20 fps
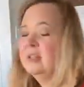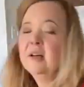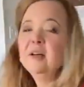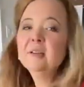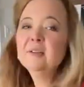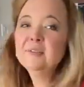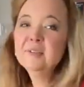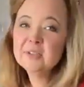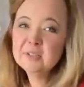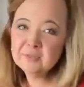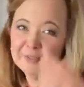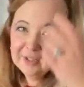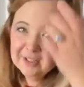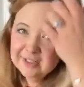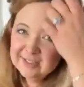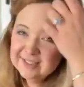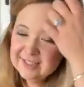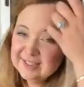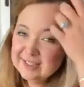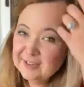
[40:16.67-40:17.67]
with all of his
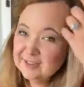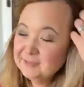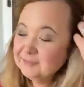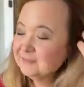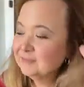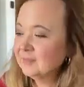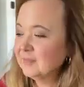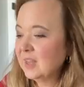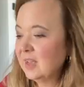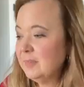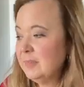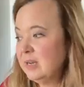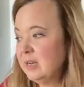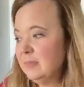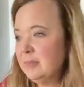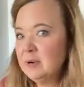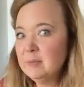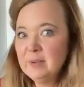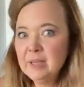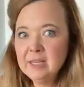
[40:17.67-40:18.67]
friends. So
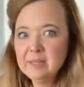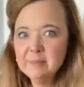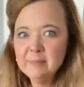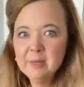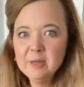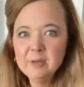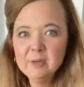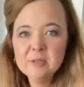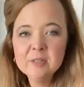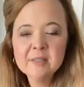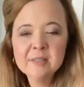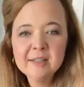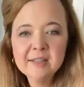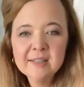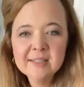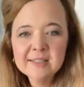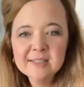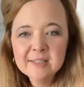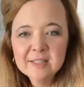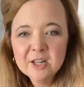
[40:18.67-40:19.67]
I've been up here making
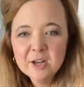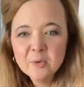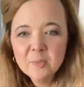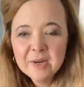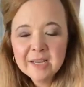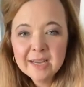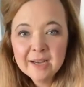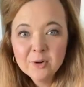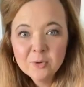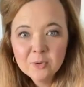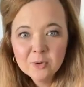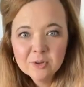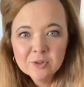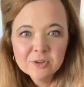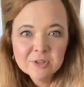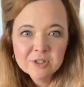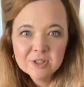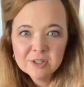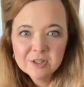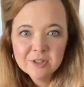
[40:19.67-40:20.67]
bows because, you know, we got
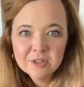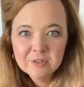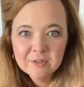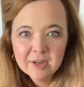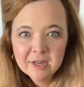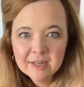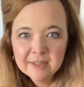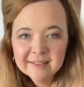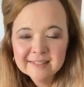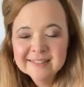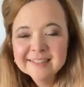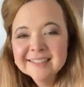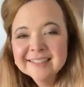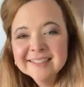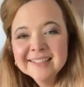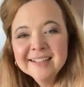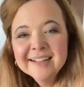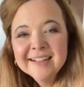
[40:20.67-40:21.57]
orders to do, right?